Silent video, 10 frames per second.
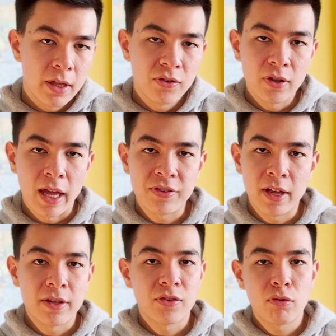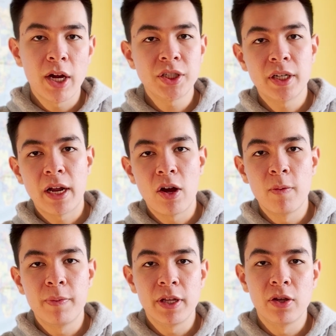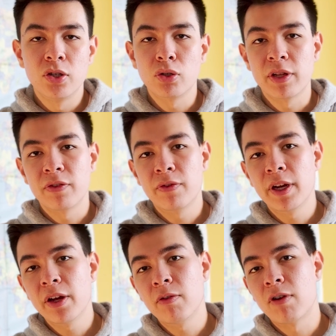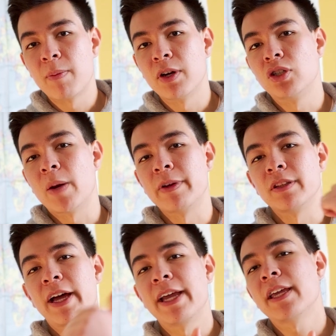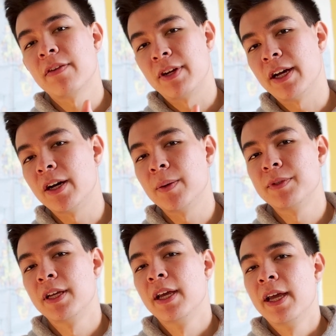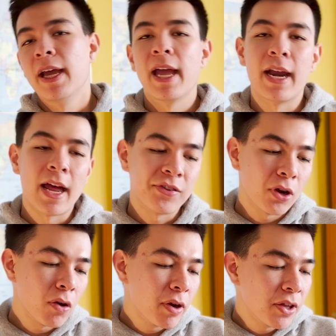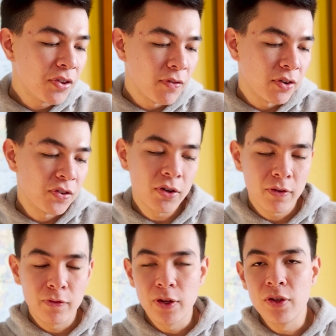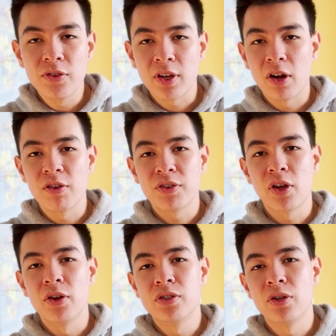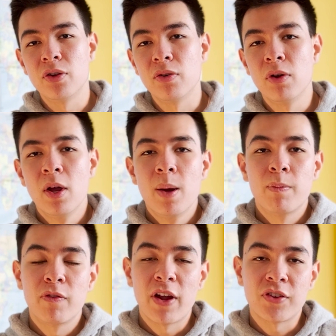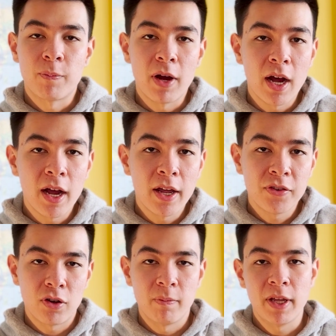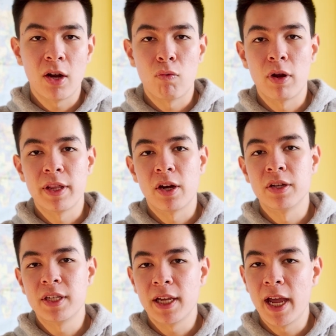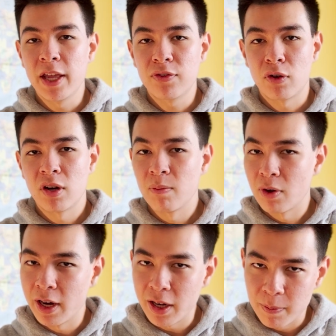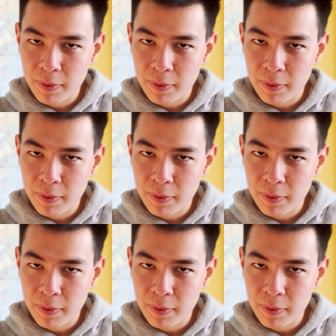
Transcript: So that's the end of this question. I hope you enjoyed this video. Remember to drop a like if it helped, and as always, if you're still confused, you can always go to Professor Paz or me or one of the other TAs for more help.